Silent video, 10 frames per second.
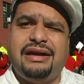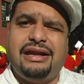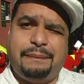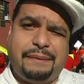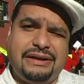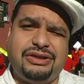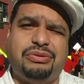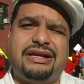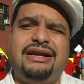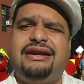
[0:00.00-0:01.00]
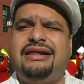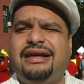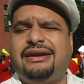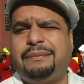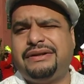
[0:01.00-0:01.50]
and the police were clearly
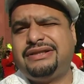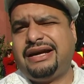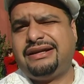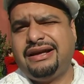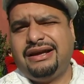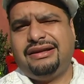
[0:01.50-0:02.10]
there to protect